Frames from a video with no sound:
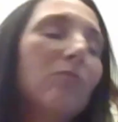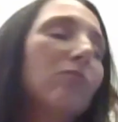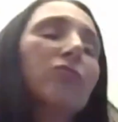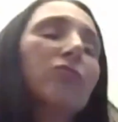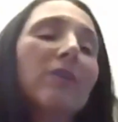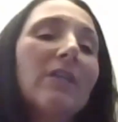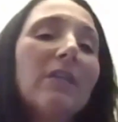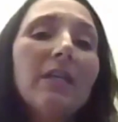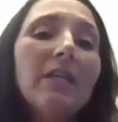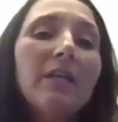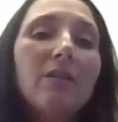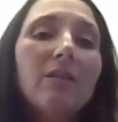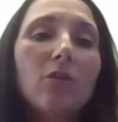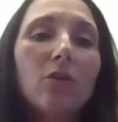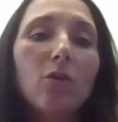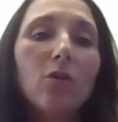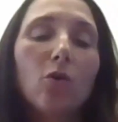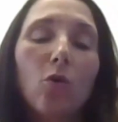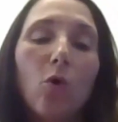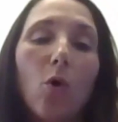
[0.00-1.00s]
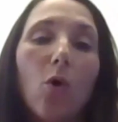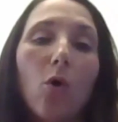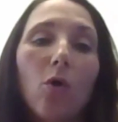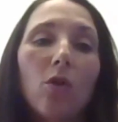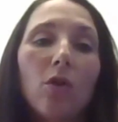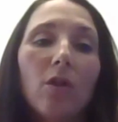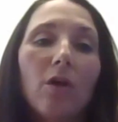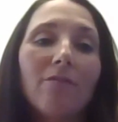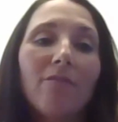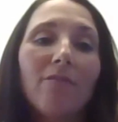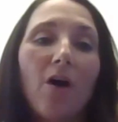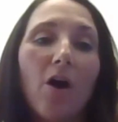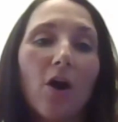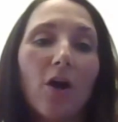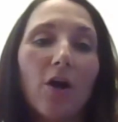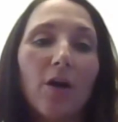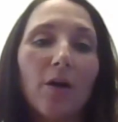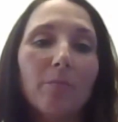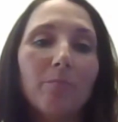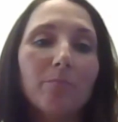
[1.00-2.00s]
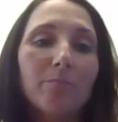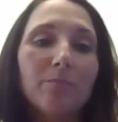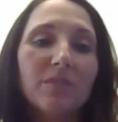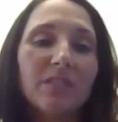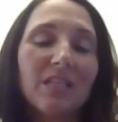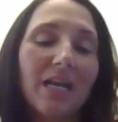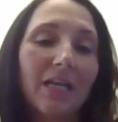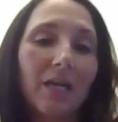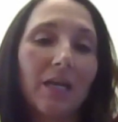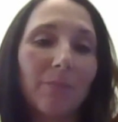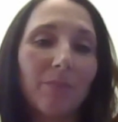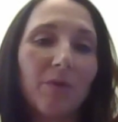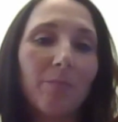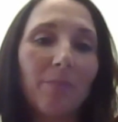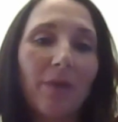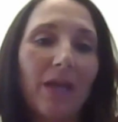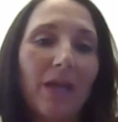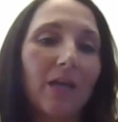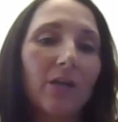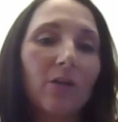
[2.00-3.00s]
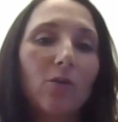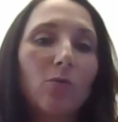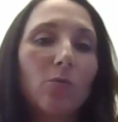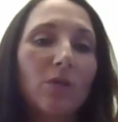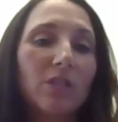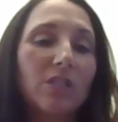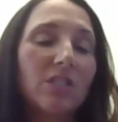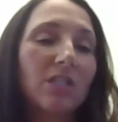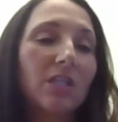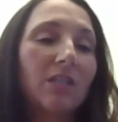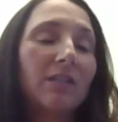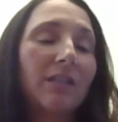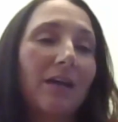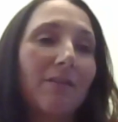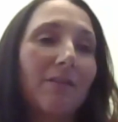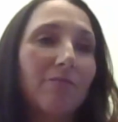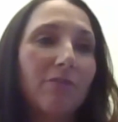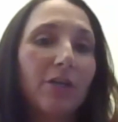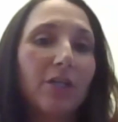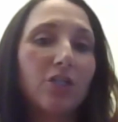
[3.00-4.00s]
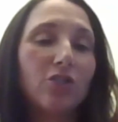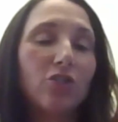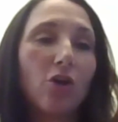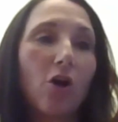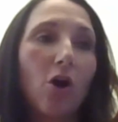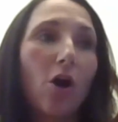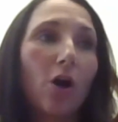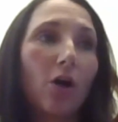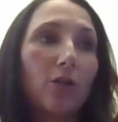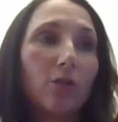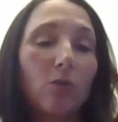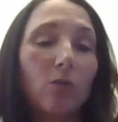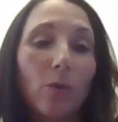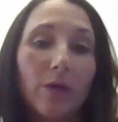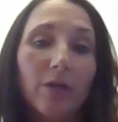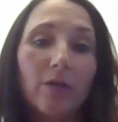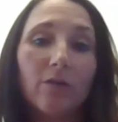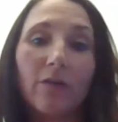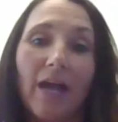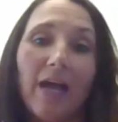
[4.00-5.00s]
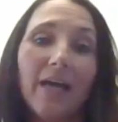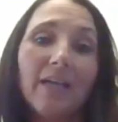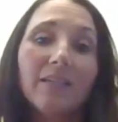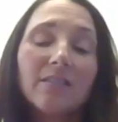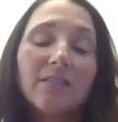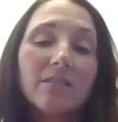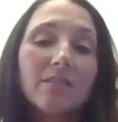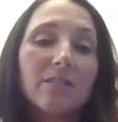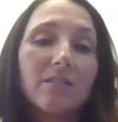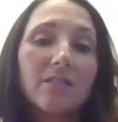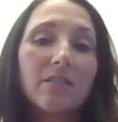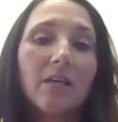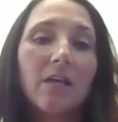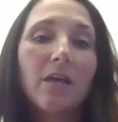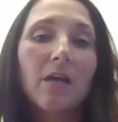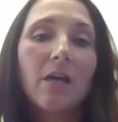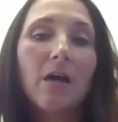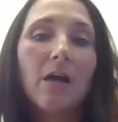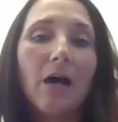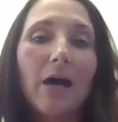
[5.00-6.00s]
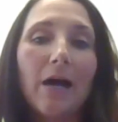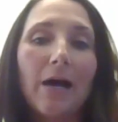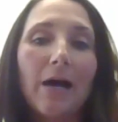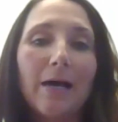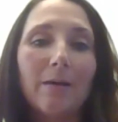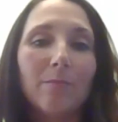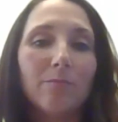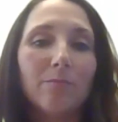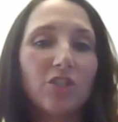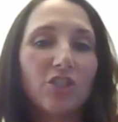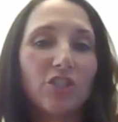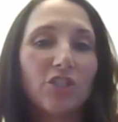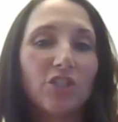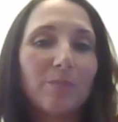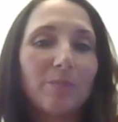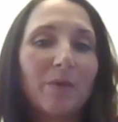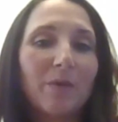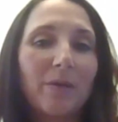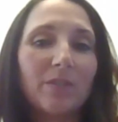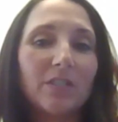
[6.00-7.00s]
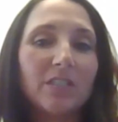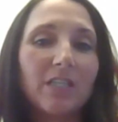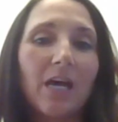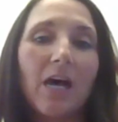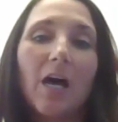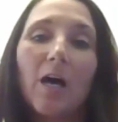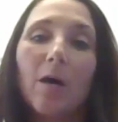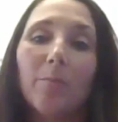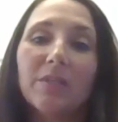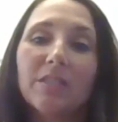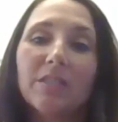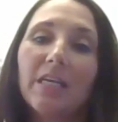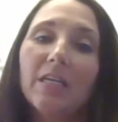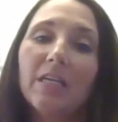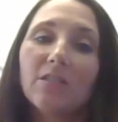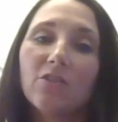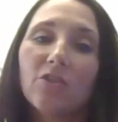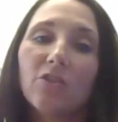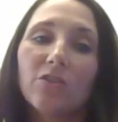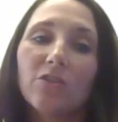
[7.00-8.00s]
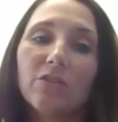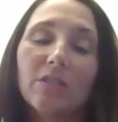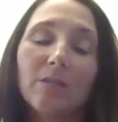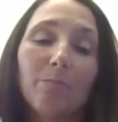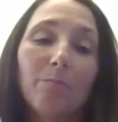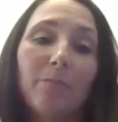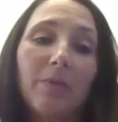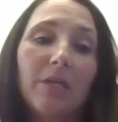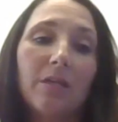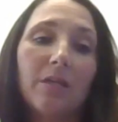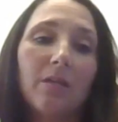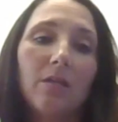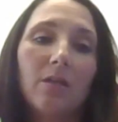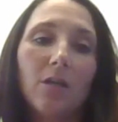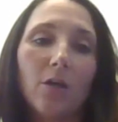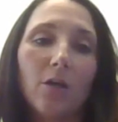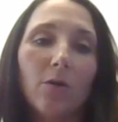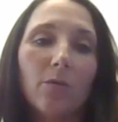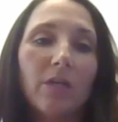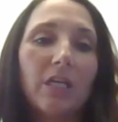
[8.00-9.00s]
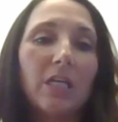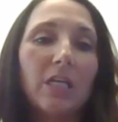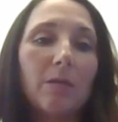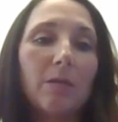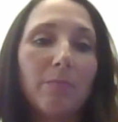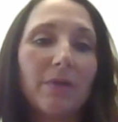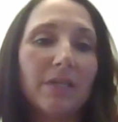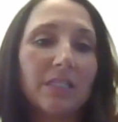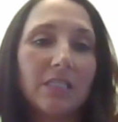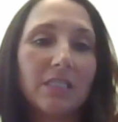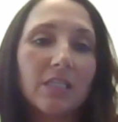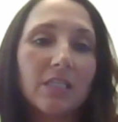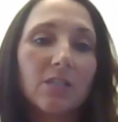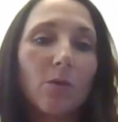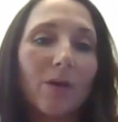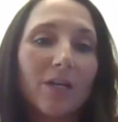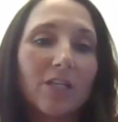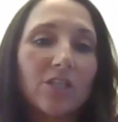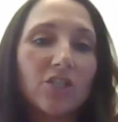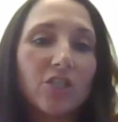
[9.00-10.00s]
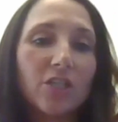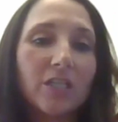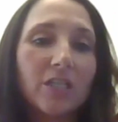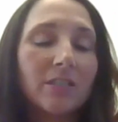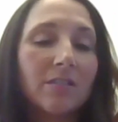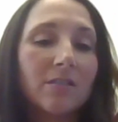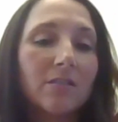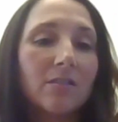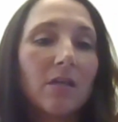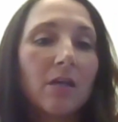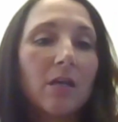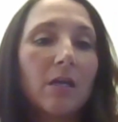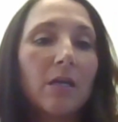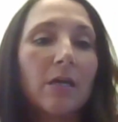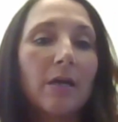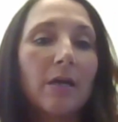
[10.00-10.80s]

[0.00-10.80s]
Really, the goal of our setting up the panel was to leverage our loyal guests to just be able to help us answer some, key business questions.